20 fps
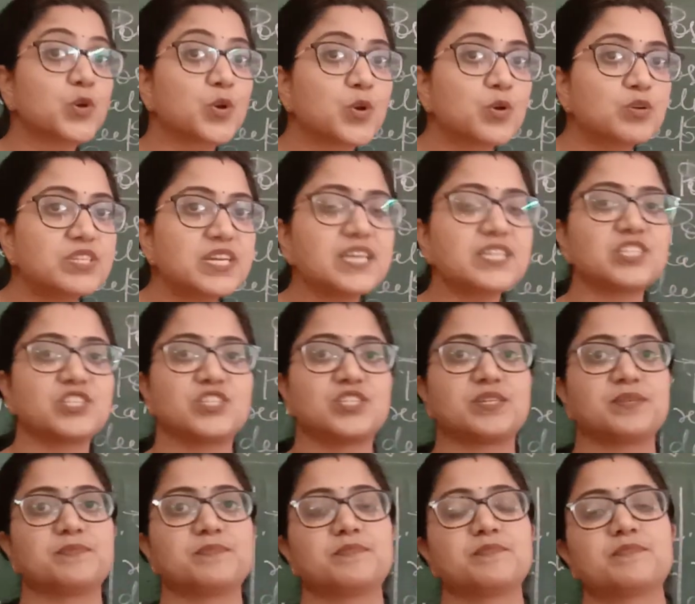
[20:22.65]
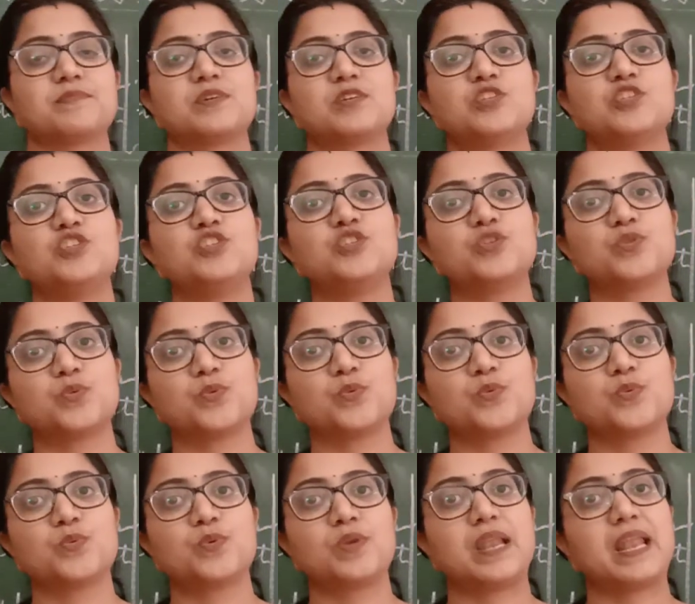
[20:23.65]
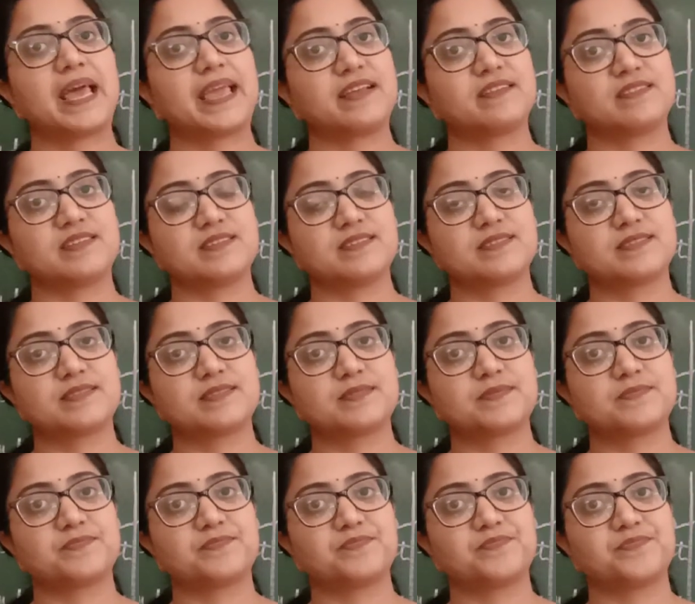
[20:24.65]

couldn't do like this.